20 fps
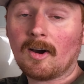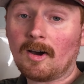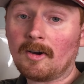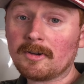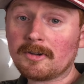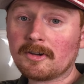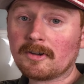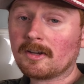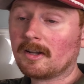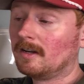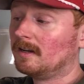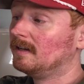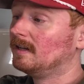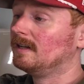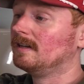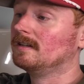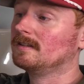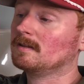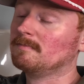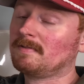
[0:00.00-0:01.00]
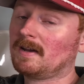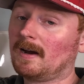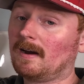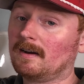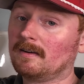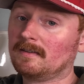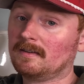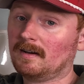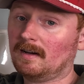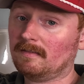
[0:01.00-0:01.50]
All you're going to need is a
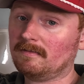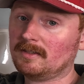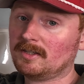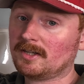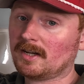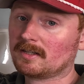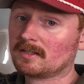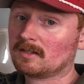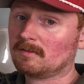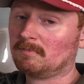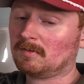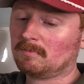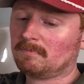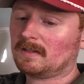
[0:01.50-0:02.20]
pair of adjustable